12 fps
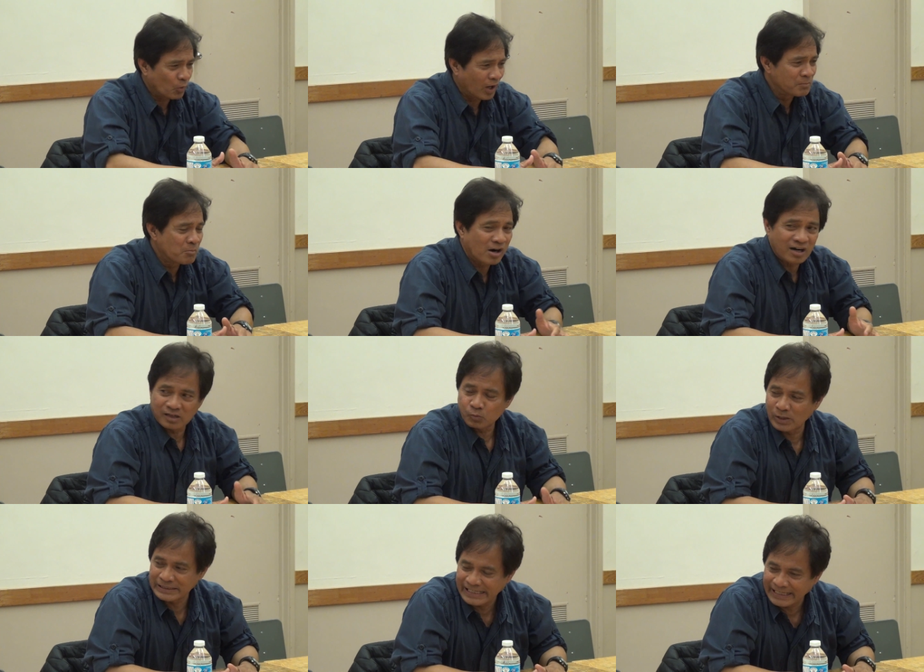Walmart
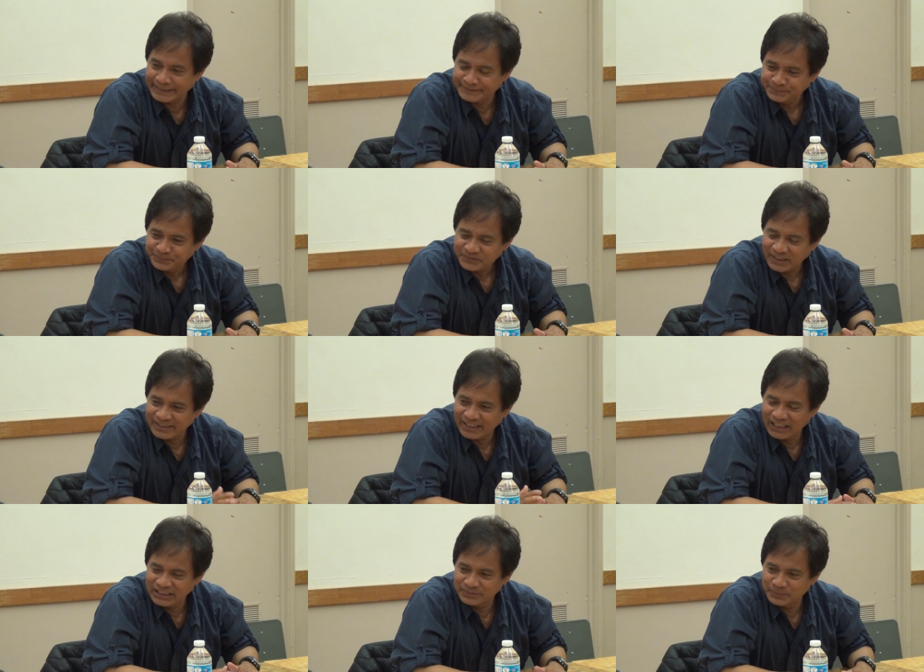one day, at the
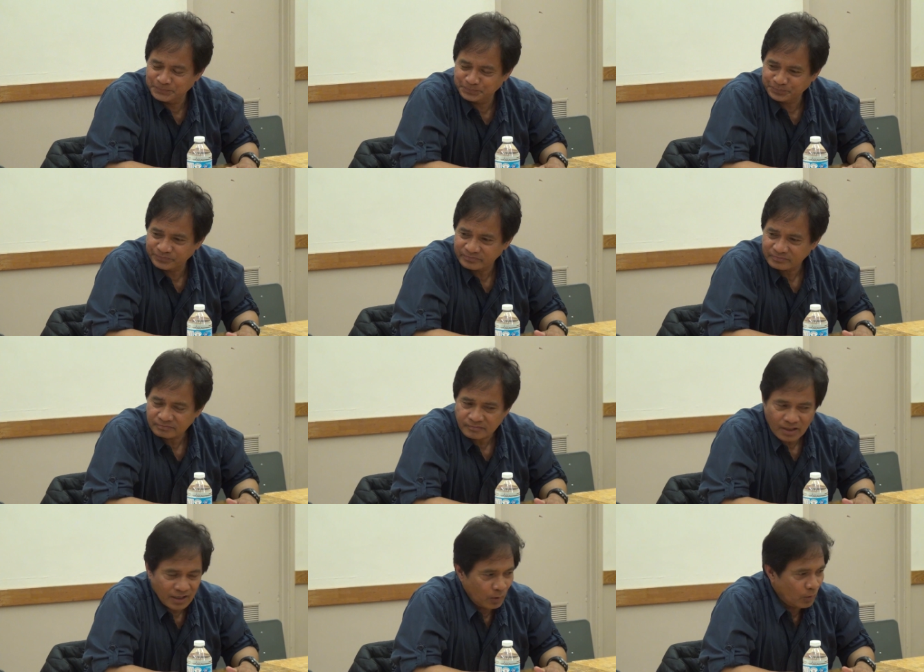height of it,
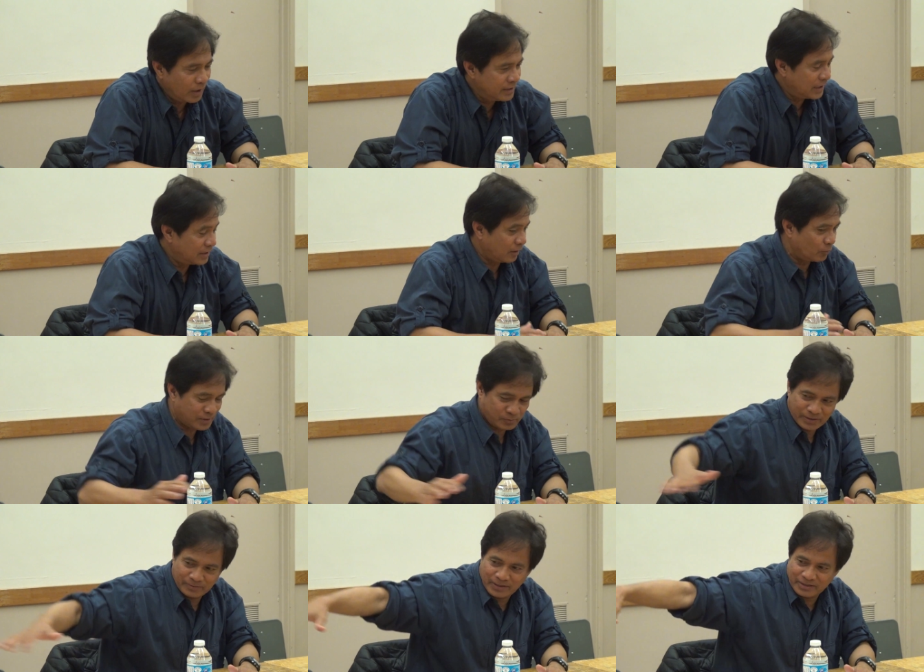oh, and I was
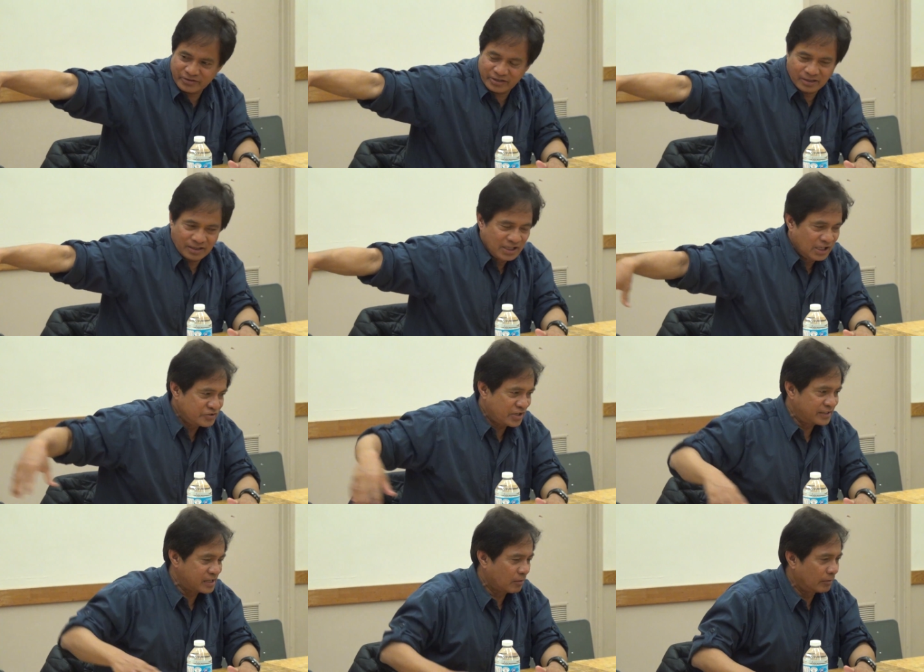made by China,
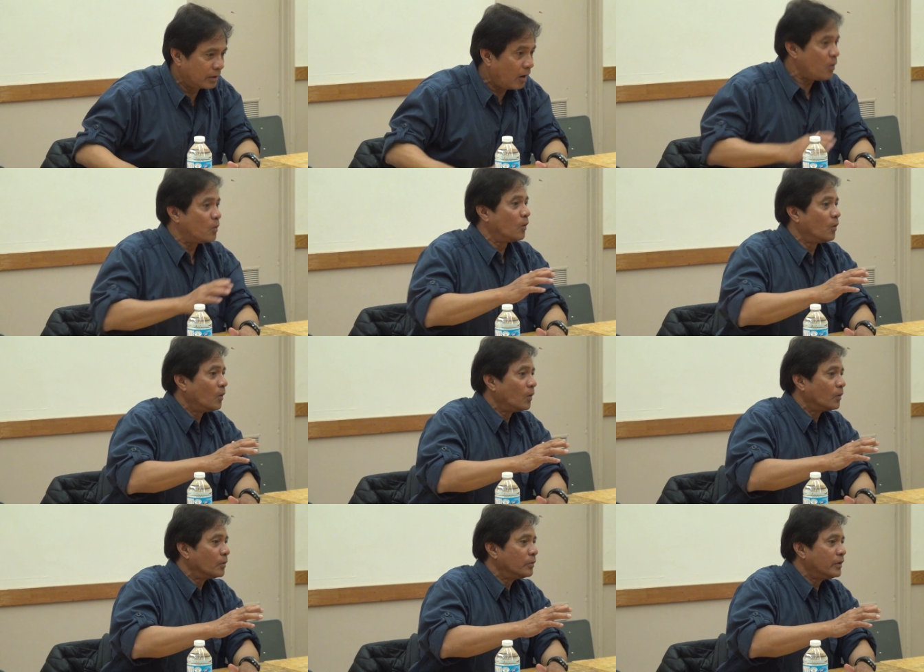Chinese colleague, oh,
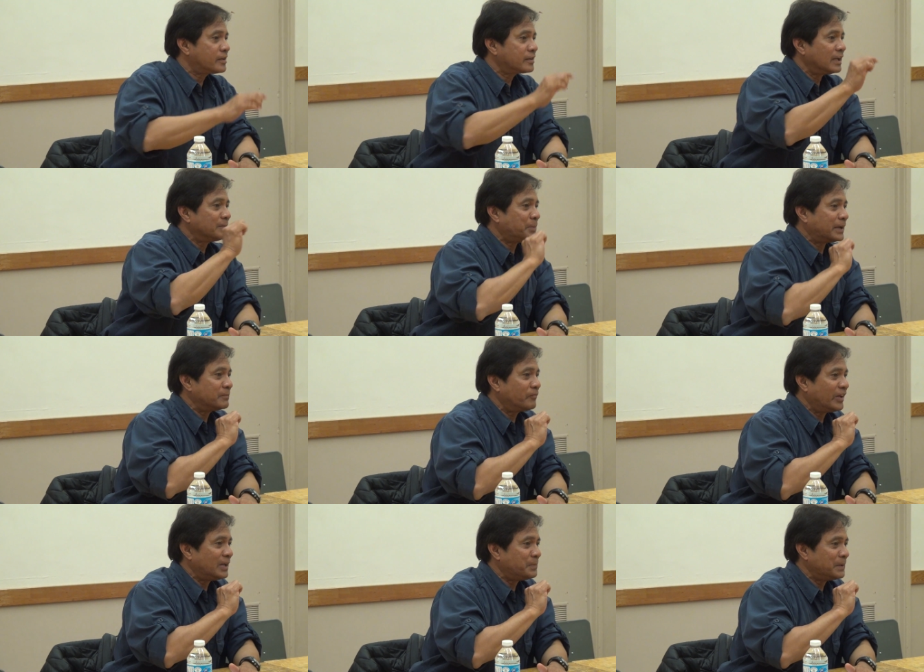they still have pan,
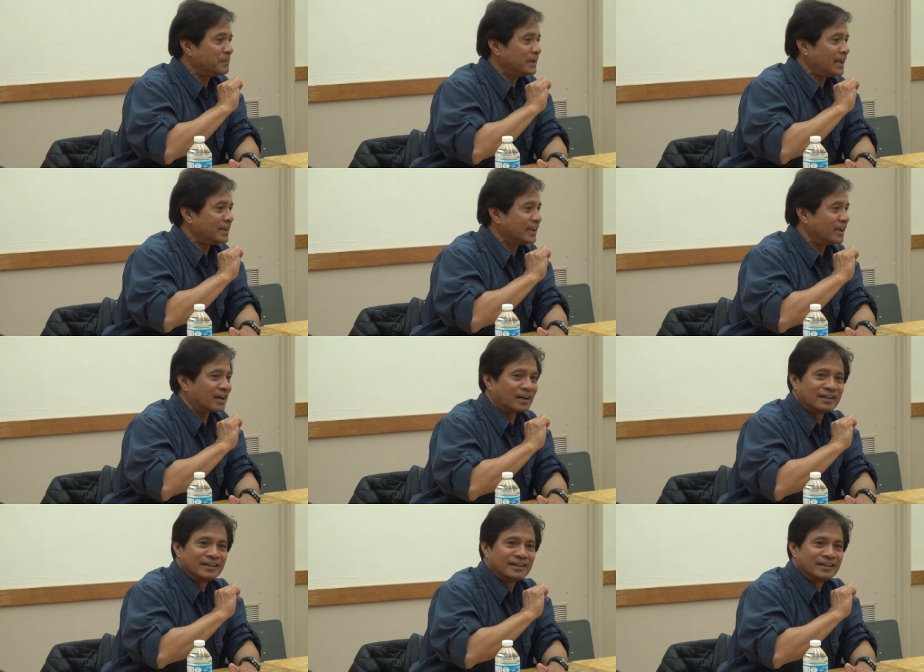Philippine banana here.